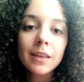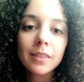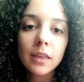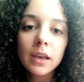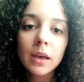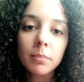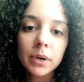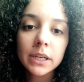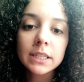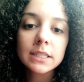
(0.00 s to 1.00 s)
they get
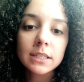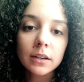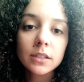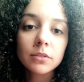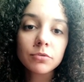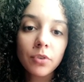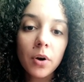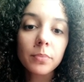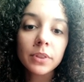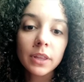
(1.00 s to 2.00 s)
money deducted
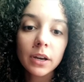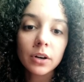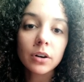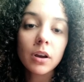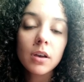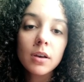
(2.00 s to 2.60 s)
from their